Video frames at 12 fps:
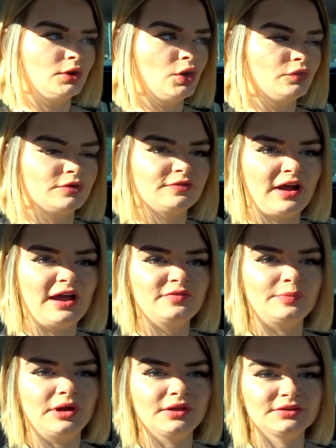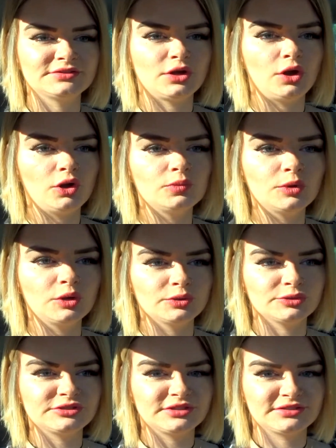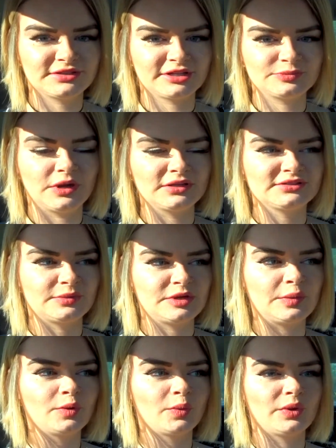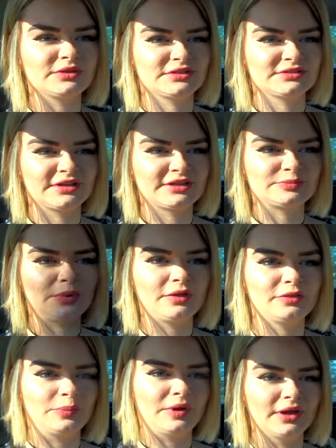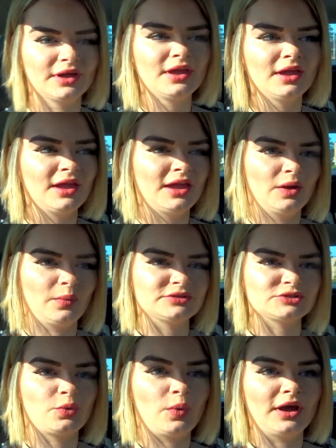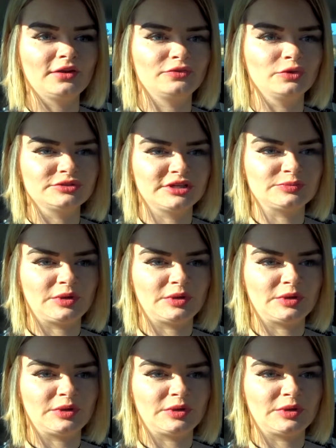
over 5 months, almost 6 months. September was a 6 month, but it wasn't quite a full 6